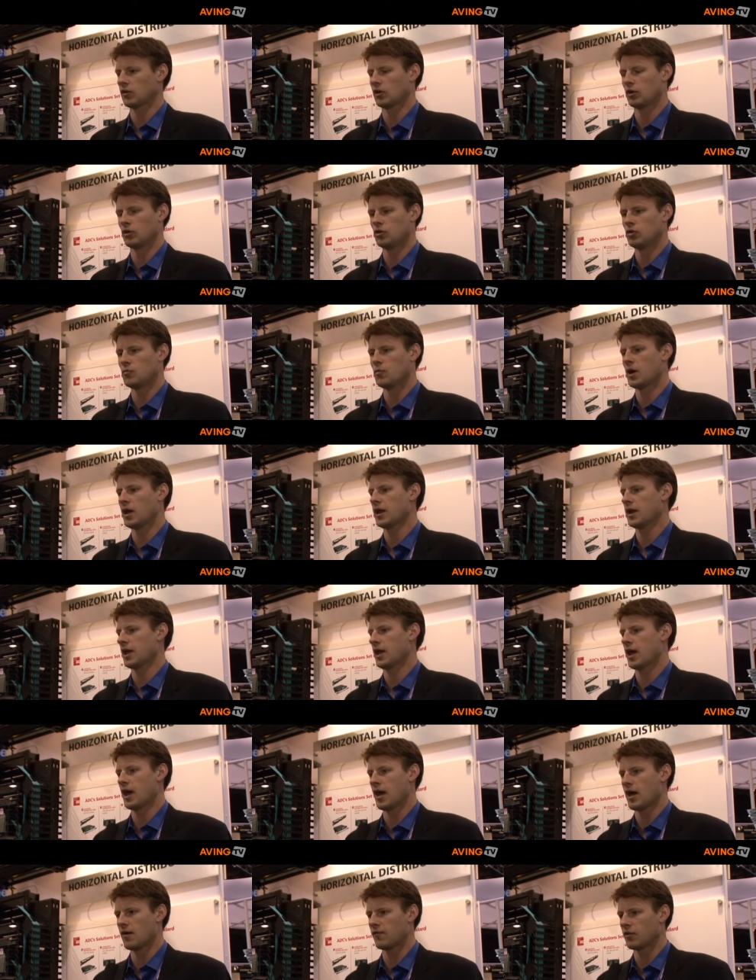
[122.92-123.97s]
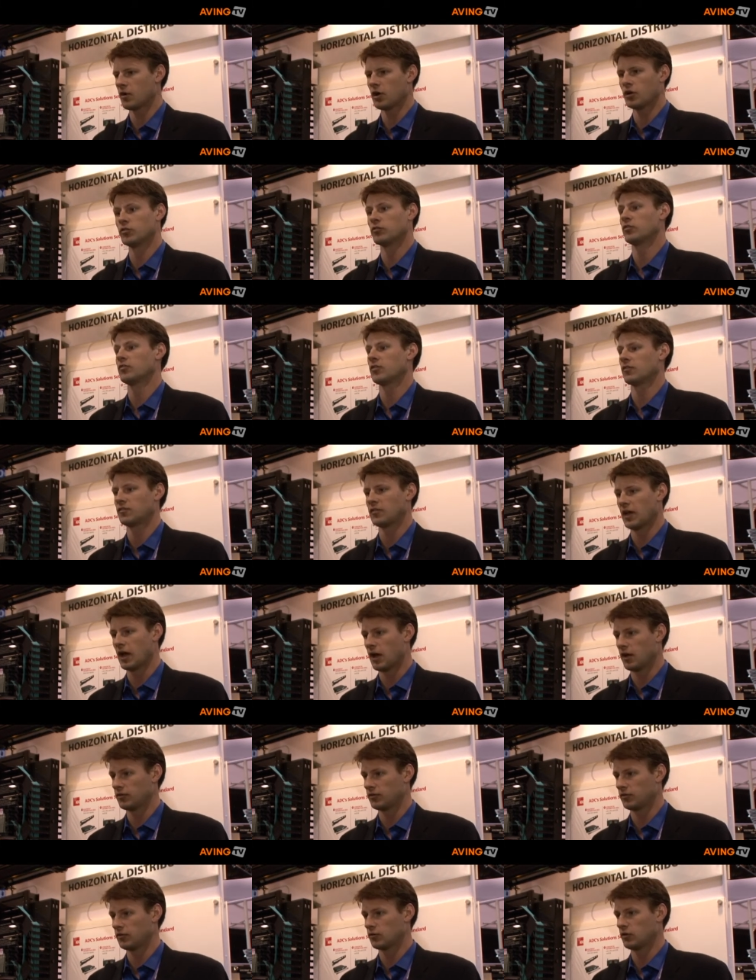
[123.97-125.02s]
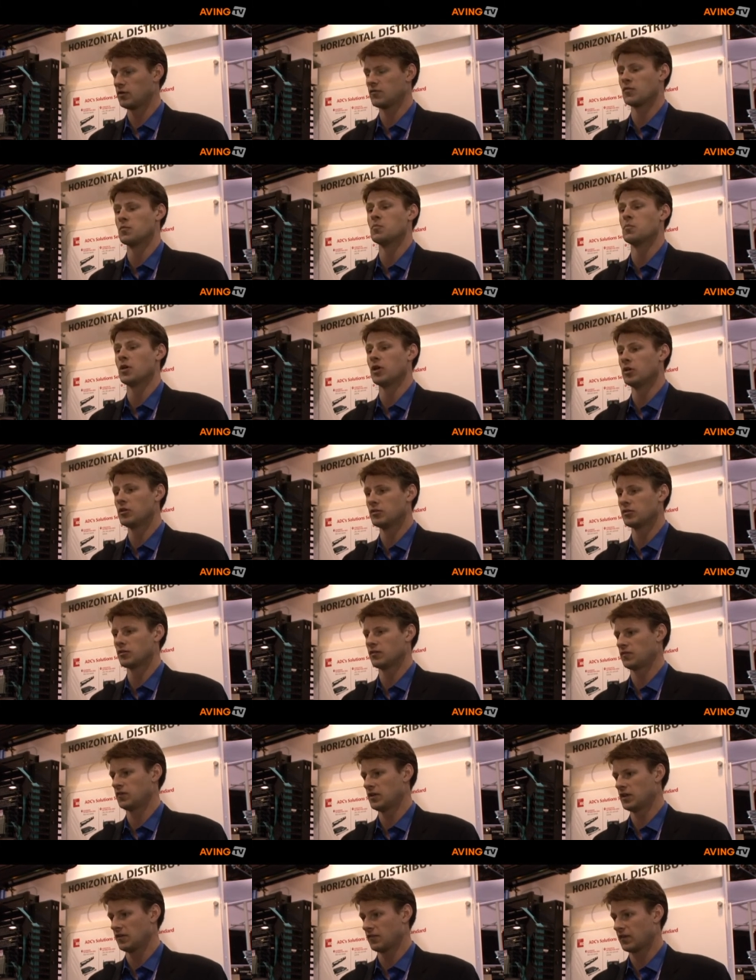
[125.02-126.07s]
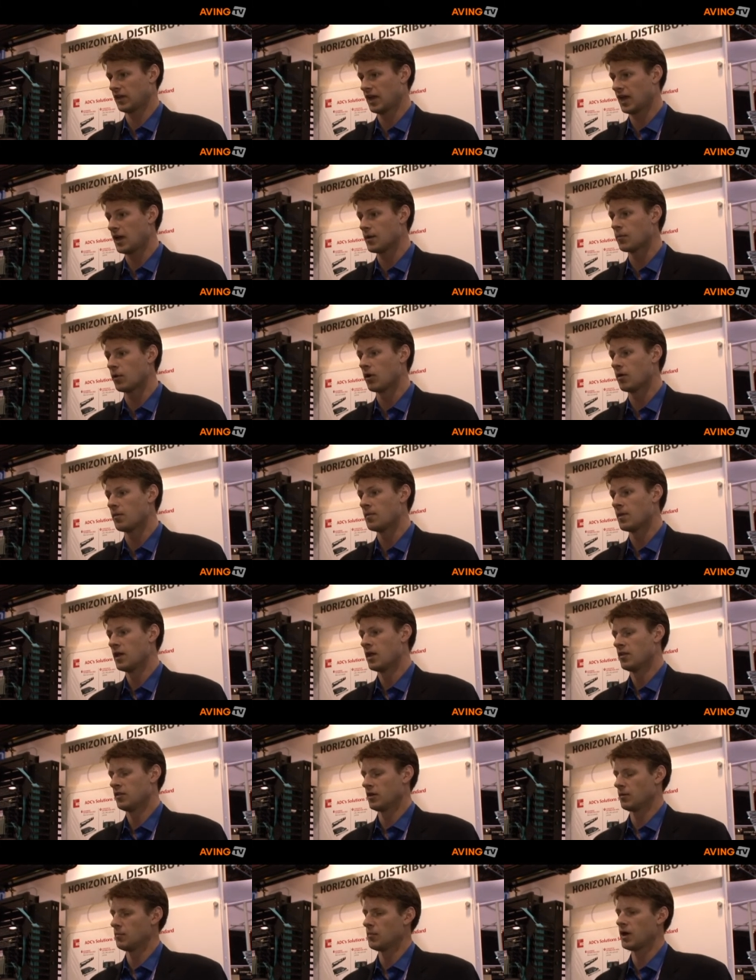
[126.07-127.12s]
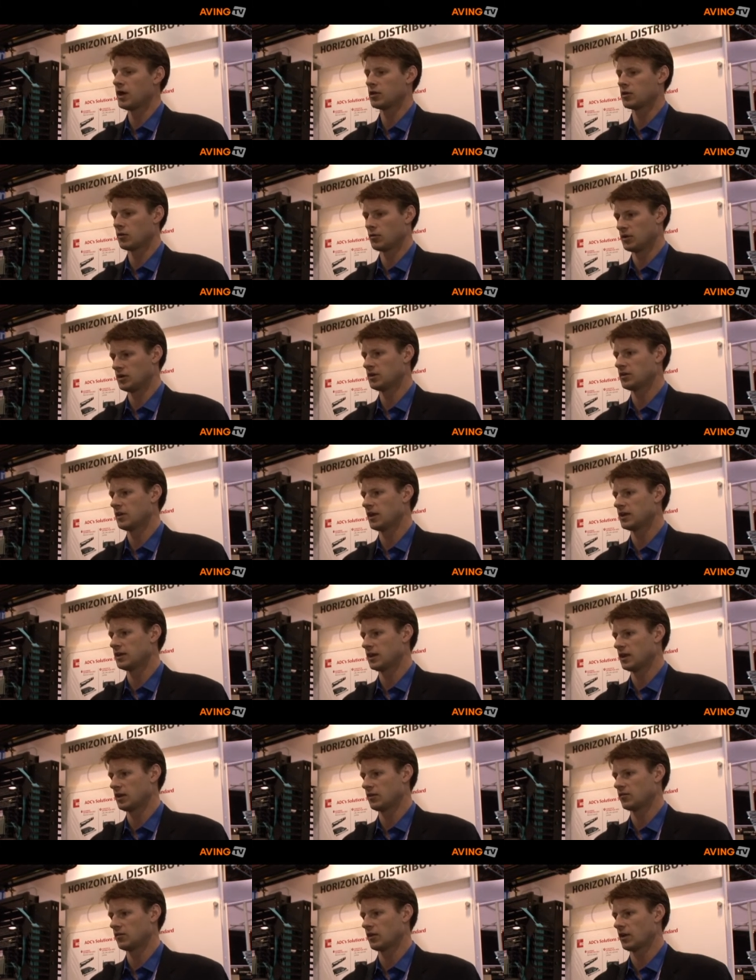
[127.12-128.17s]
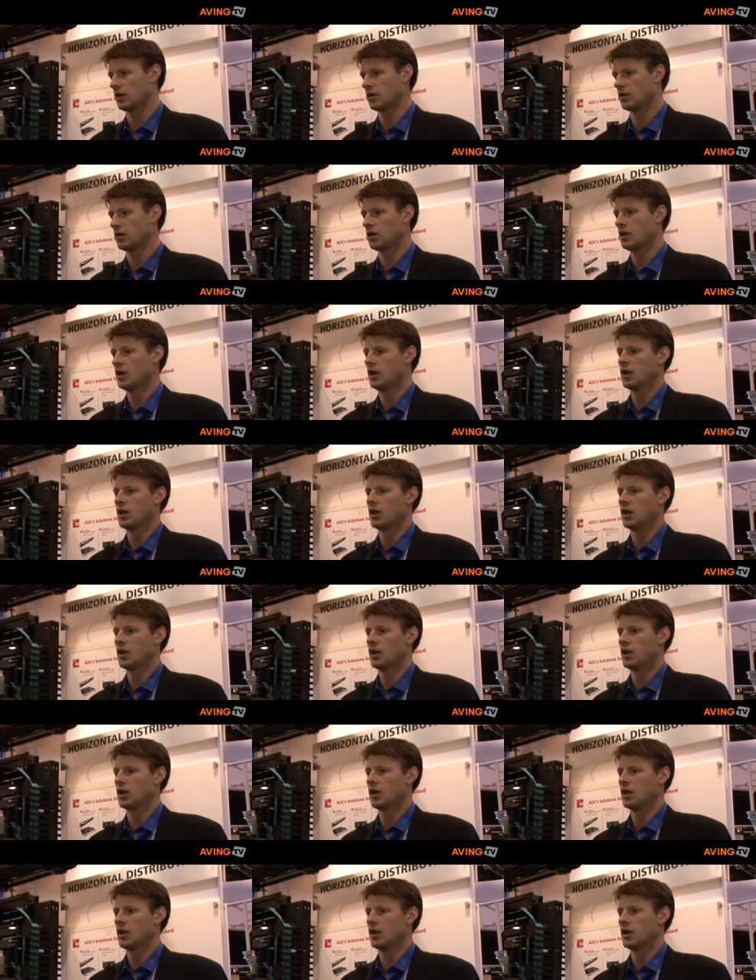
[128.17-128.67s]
center, you might have hundreds of thousands or even millions of feet of cable that might go into that data center.